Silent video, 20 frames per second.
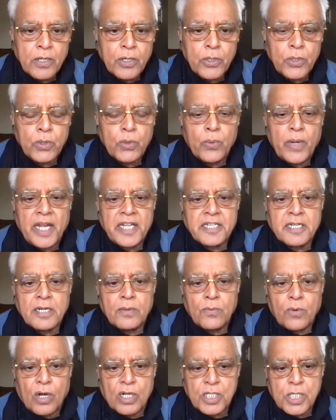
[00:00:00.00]
You wait
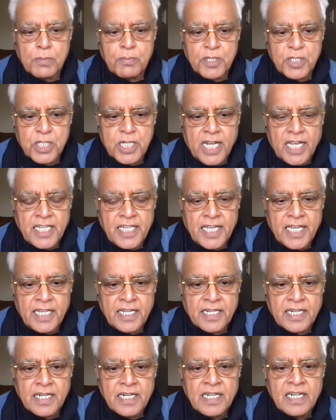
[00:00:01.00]
and watch, Mr.
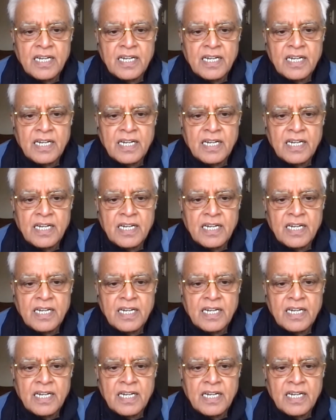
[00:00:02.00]
Iyer.